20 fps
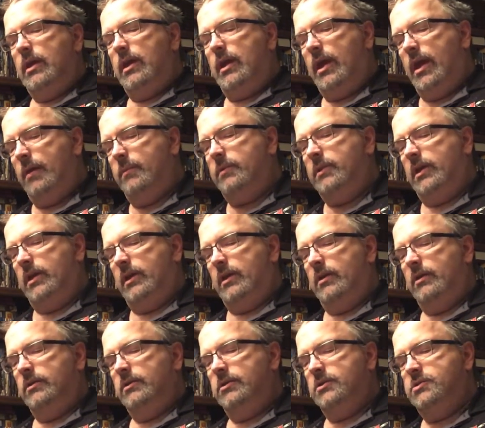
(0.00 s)

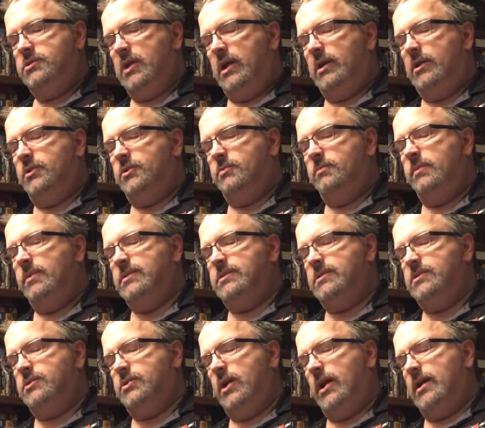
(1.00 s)
"Emily!" shouted
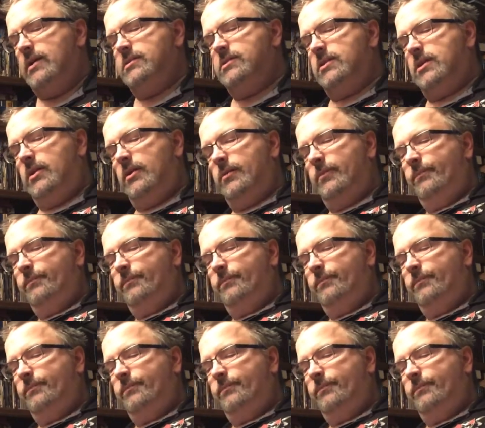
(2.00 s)
Mrs. Trask.